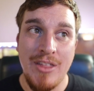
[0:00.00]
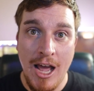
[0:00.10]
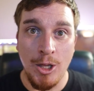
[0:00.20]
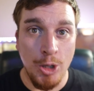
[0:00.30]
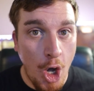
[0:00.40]

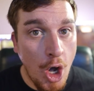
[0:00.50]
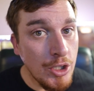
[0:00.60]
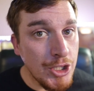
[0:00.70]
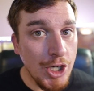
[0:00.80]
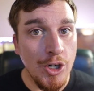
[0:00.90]
that
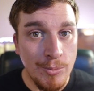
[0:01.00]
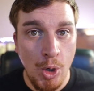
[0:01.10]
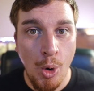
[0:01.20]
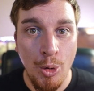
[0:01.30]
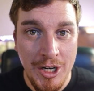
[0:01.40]
long-term
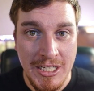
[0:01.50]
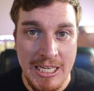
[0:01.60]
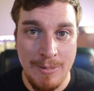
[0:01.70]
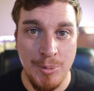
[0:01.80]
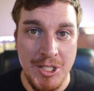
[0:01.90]

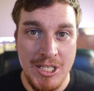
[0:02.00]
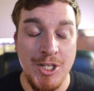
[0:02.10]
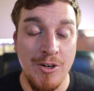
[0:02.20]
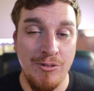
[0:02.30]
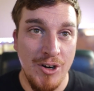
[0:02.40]
quarantine
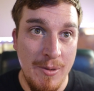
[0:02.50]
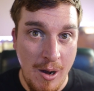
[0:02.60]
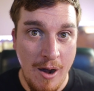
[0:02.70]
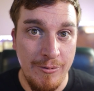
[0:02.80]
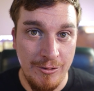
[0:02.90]
procedure for a
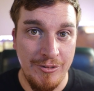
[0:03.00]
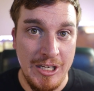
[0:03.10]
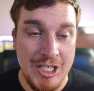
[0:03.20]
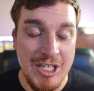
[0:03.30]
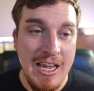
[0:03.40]
puffer
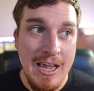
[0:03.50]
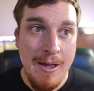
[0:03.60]
fish.